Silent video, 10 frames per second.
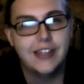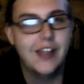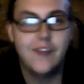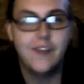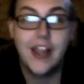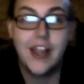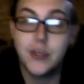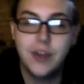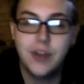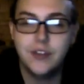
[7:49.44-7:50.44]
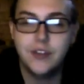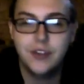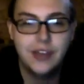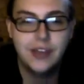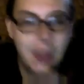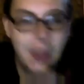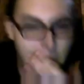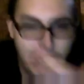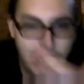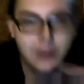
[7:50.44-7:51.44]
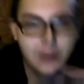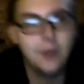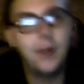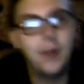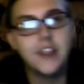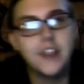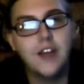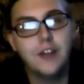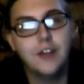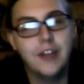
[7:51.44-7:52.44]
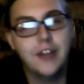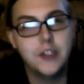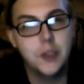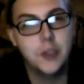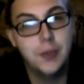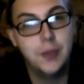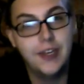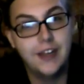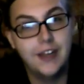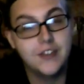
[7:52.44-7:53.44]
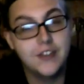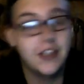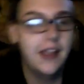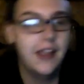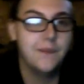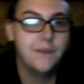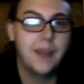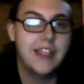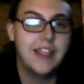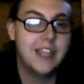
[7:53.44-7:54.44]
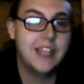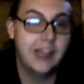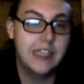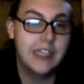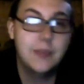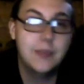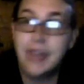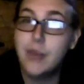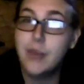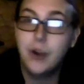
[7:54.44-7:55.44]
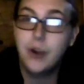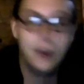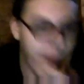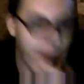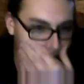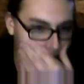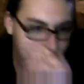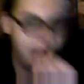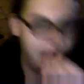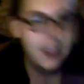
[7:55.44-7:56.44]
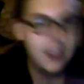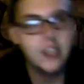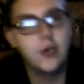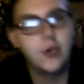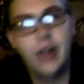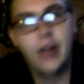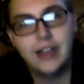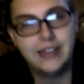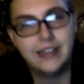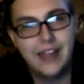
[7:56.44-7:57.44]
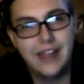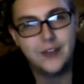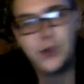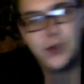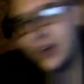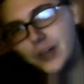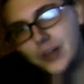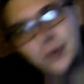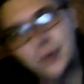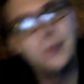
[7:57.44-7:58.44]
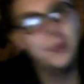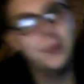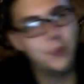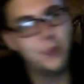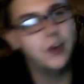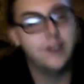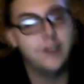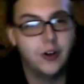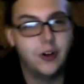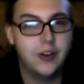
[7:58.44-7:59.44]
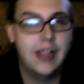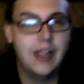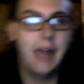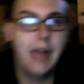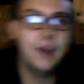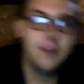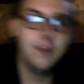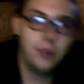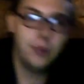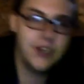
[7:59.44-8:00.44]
Flash, whatever, the software that lets you do PDFs, it's a bit haywire right now, so I have to do it a little more difficult. I'm gonna have to print